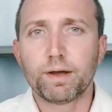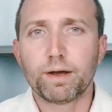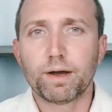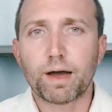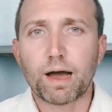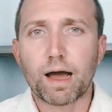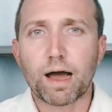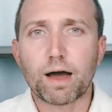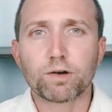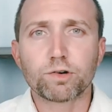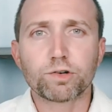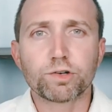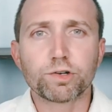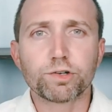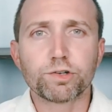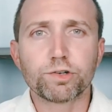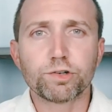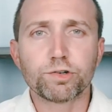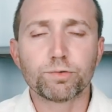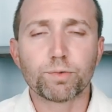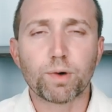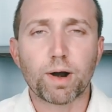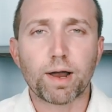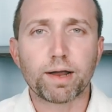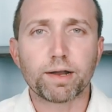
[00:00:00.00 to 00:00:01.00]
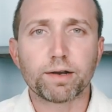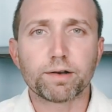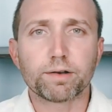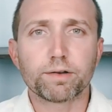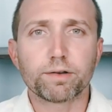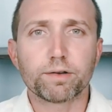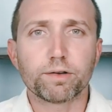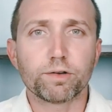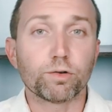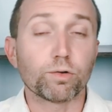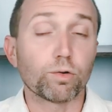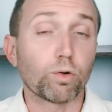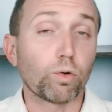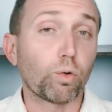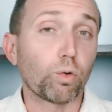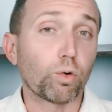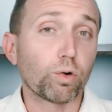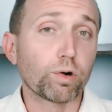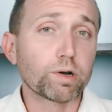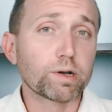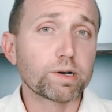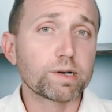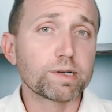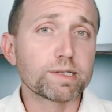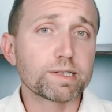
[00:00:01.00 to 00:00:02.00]
How should you write your
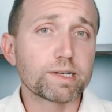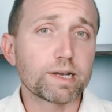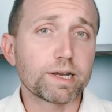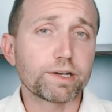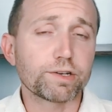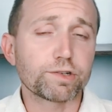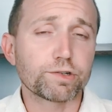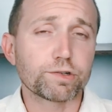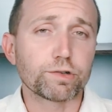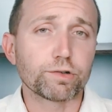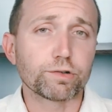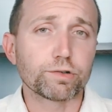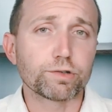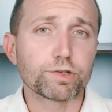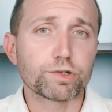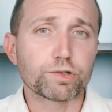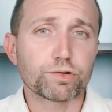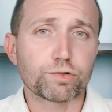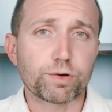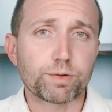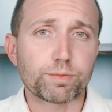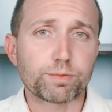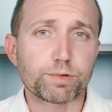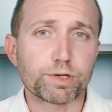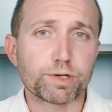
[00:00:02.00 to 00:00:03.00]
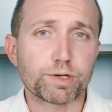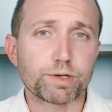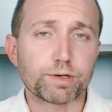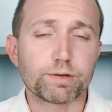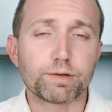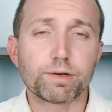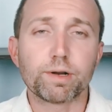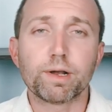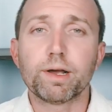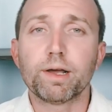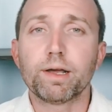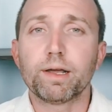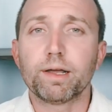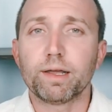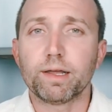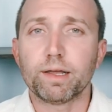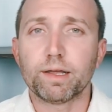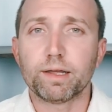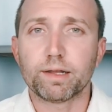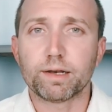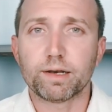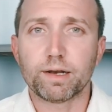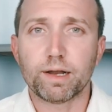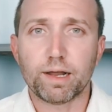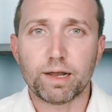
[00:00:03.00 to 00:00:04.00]
organizational description
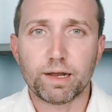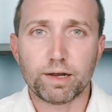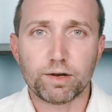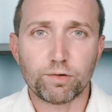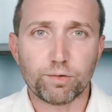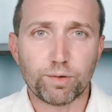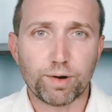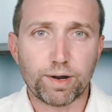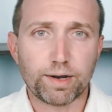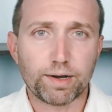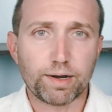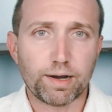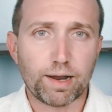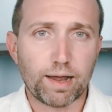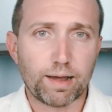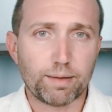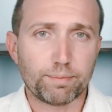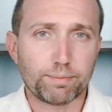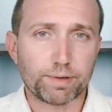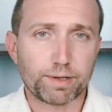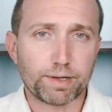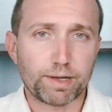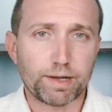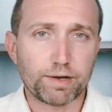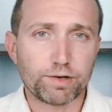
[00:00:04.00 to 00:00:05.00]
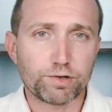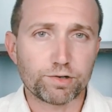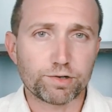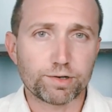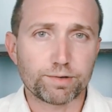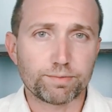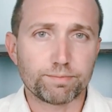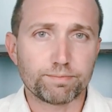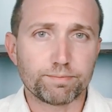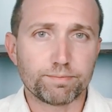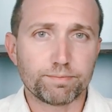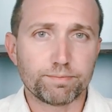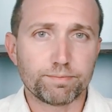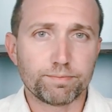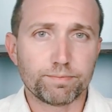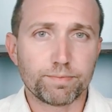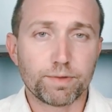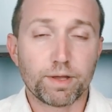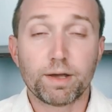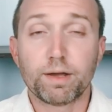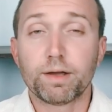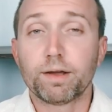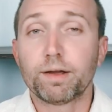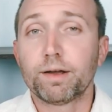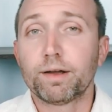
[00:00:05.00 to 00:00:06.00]
in a grant application?
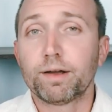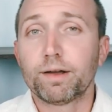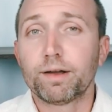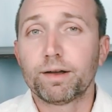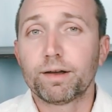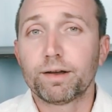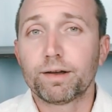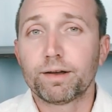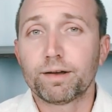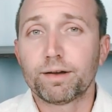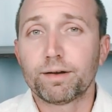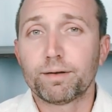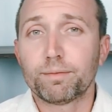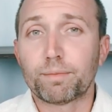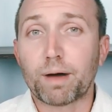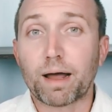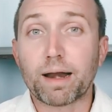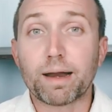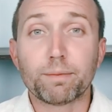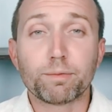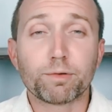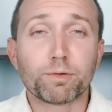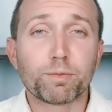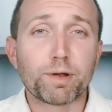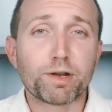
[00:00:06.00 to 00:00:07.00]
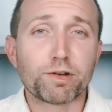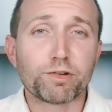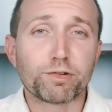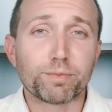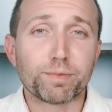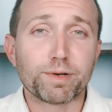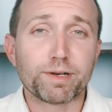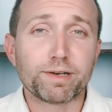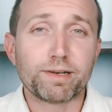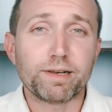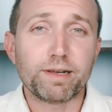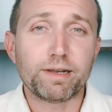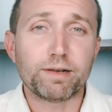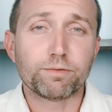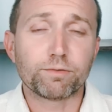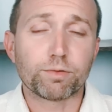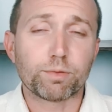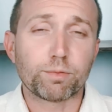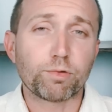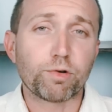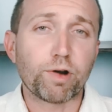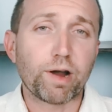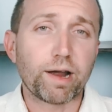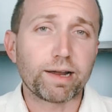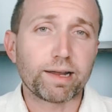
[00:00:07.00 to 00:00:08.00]
My name is Benjamin Dean
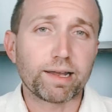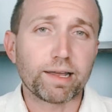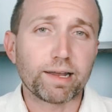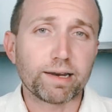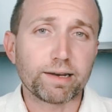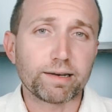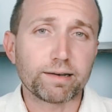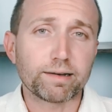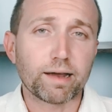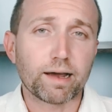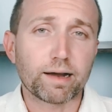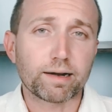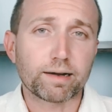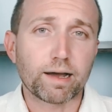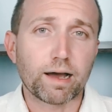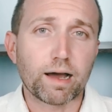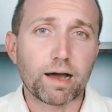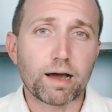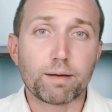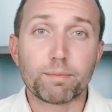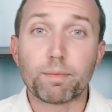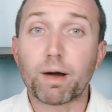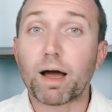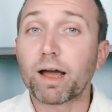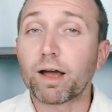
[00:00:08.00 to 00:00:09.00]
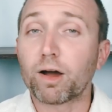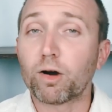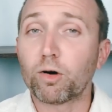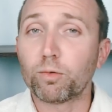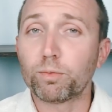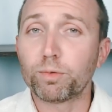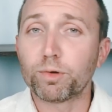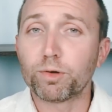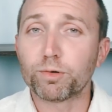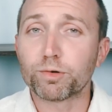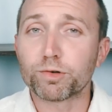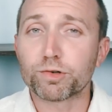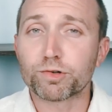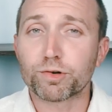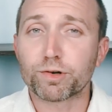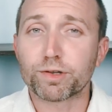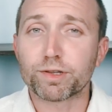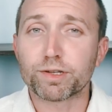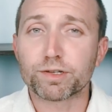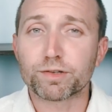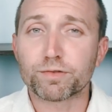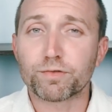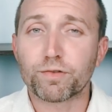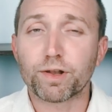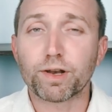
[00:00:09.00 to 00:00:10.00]
from grantgetting.com. I hope you enjoy
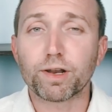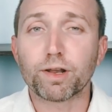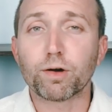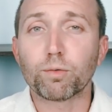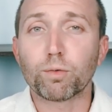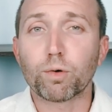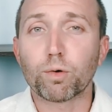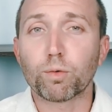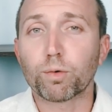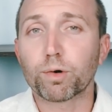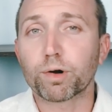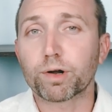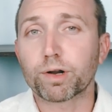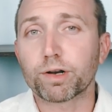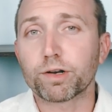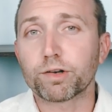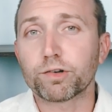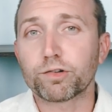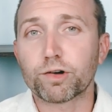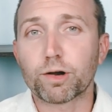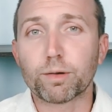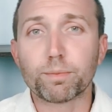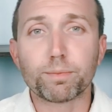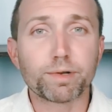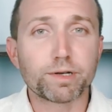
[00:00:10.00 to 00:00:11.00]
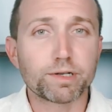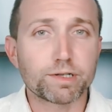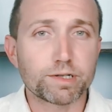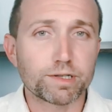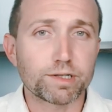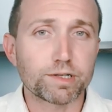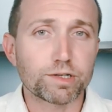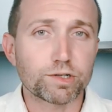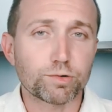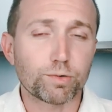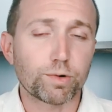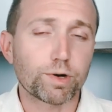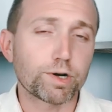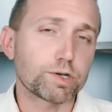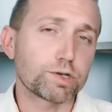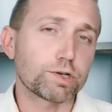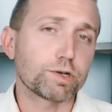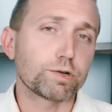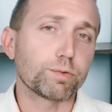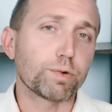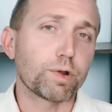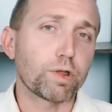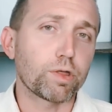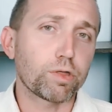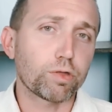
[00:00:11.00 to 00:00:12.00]
this video where we're going to jump into this
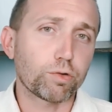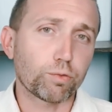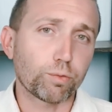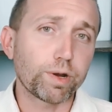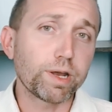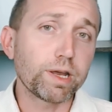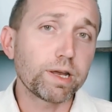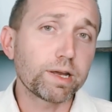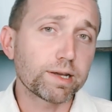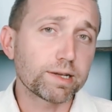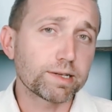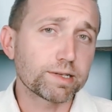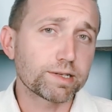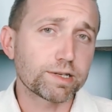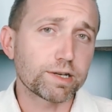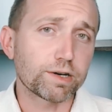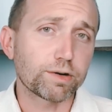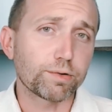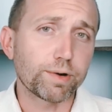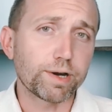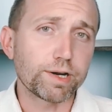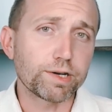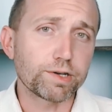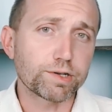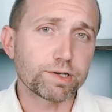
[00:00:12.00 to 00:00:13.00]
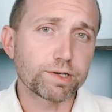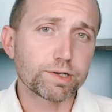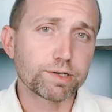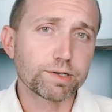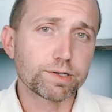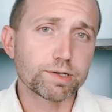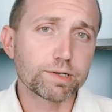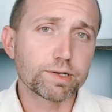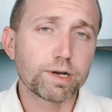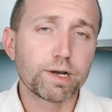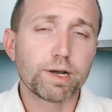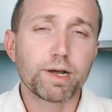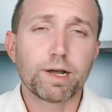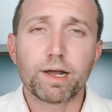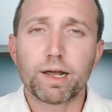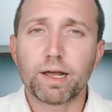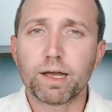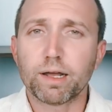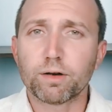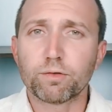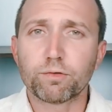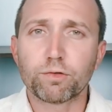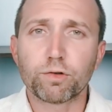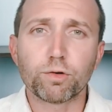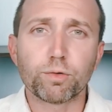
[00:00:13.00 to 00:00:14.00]
question with 3 considerations
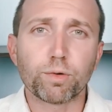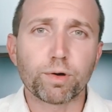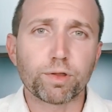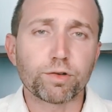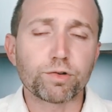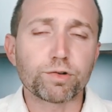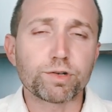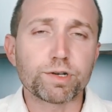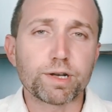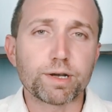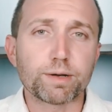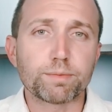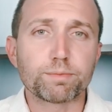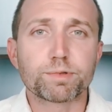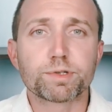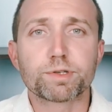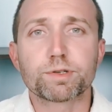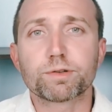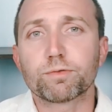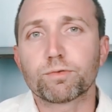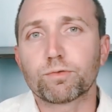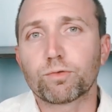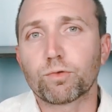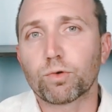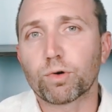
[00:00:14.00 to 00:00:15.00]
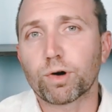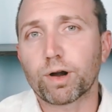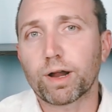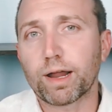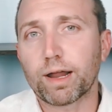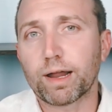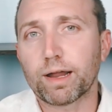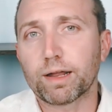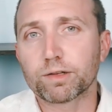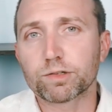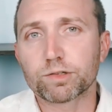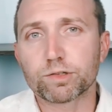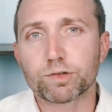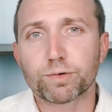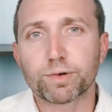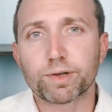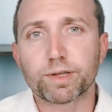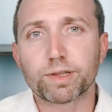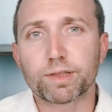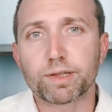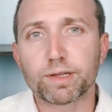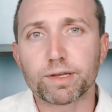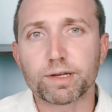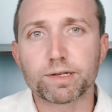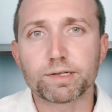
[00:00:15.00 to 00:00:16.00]
and a few other tips for
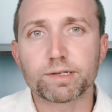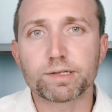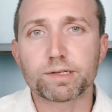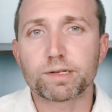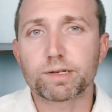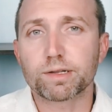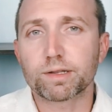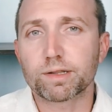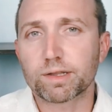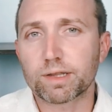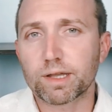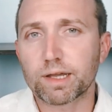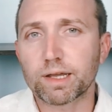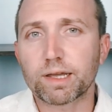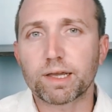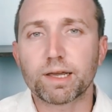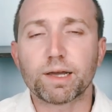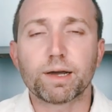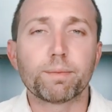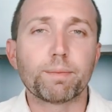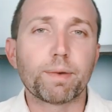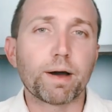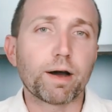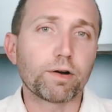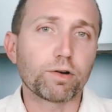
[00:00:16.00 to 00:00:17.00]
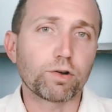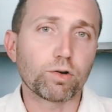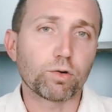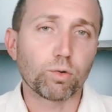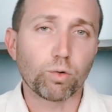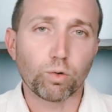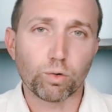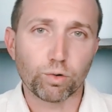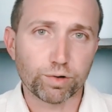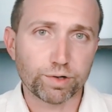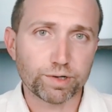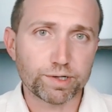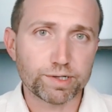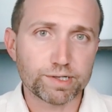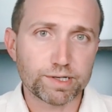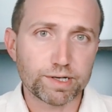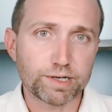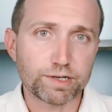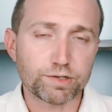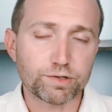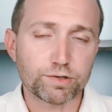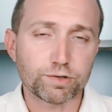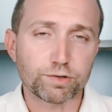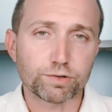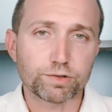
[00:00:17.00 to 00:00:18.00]
answering this, thinking about your
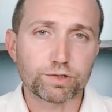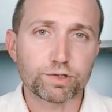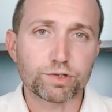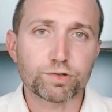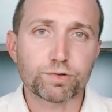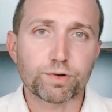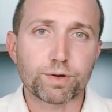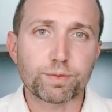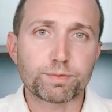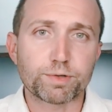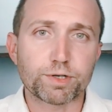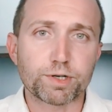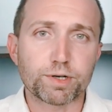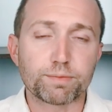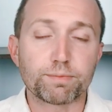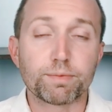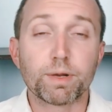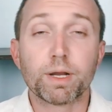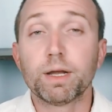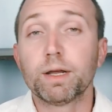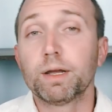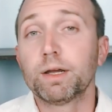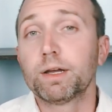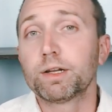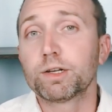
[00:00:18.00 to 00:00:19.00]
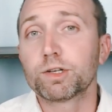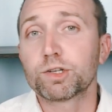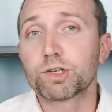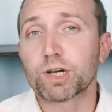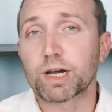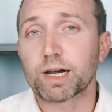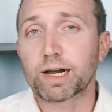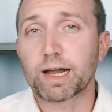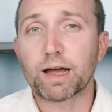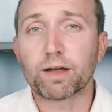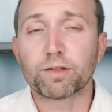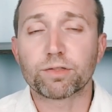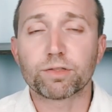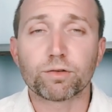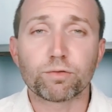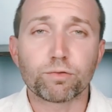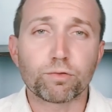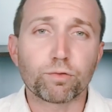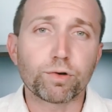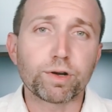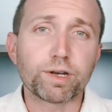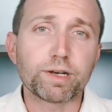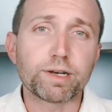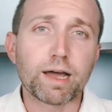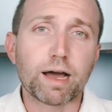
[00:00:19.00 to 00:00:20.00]
organizational description. Check out the
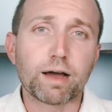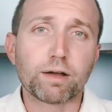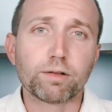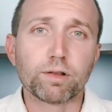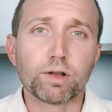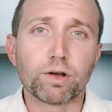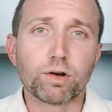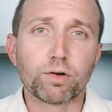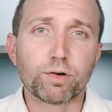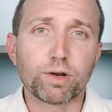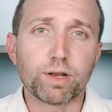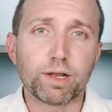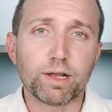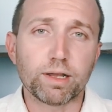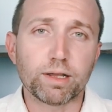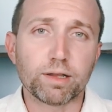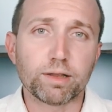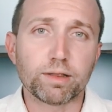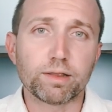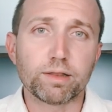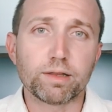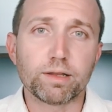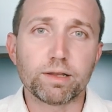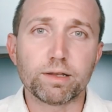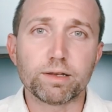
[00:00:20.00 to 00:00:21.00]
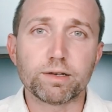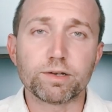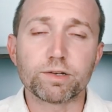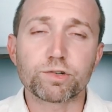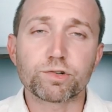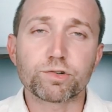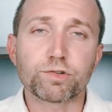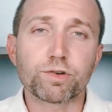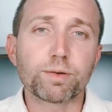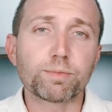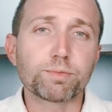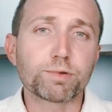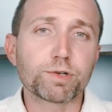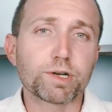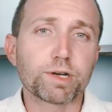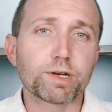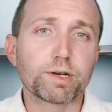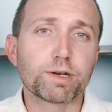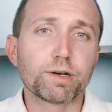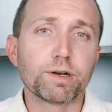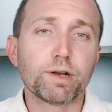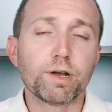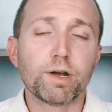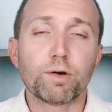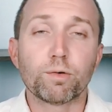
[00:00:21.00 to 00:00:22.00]
free download in the
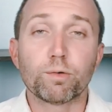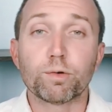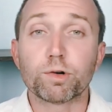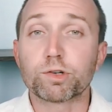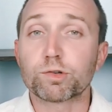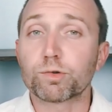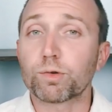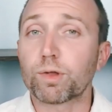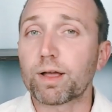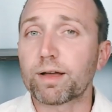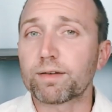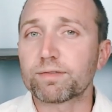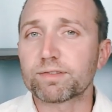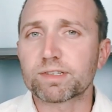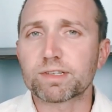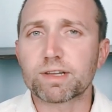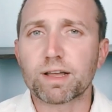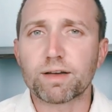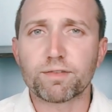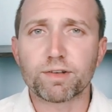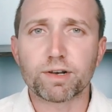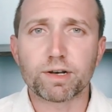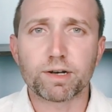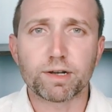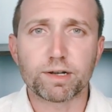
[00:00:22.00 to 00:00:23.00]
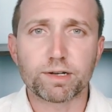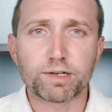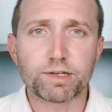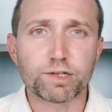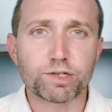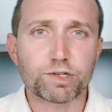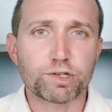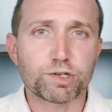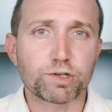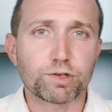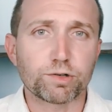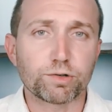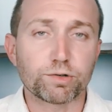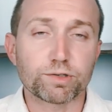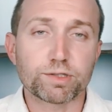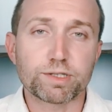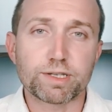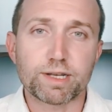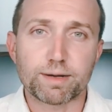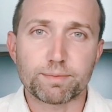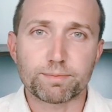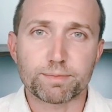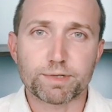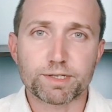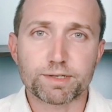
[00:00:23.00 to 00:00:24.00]
description, which will have 7 additional
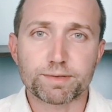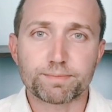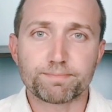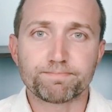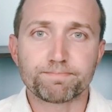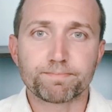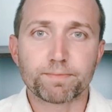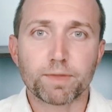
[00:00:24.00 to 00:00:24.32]
tips.